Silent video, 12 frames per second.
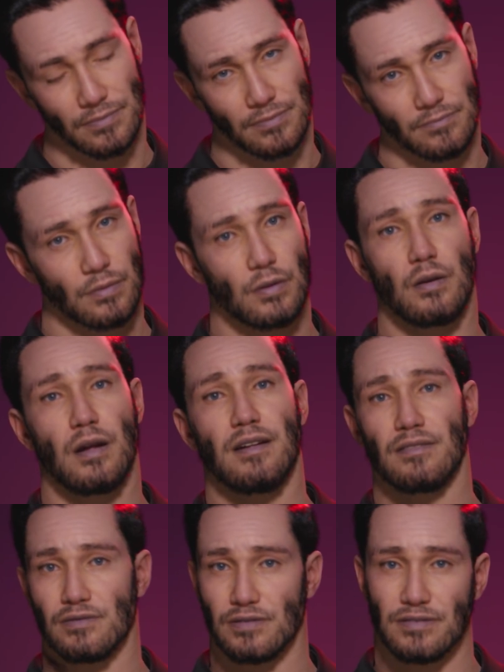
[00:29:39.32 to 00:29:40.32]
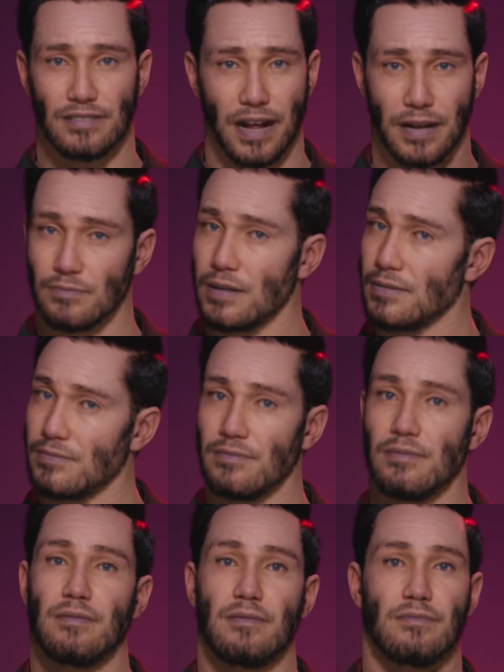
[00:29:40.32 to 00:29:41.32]
But why does this happen?
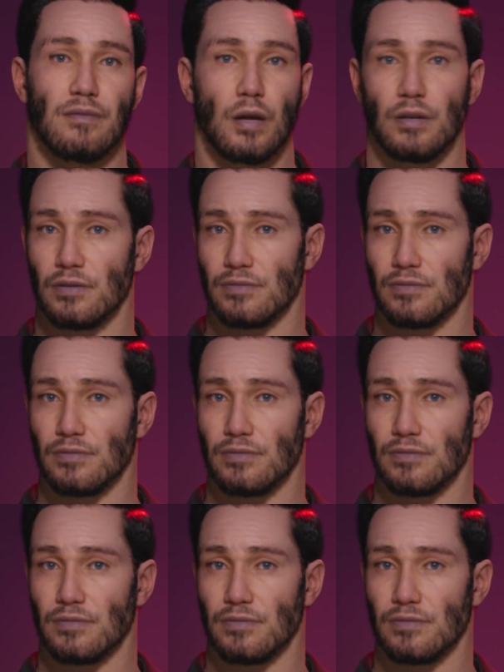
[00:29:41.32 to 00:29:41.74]
Part of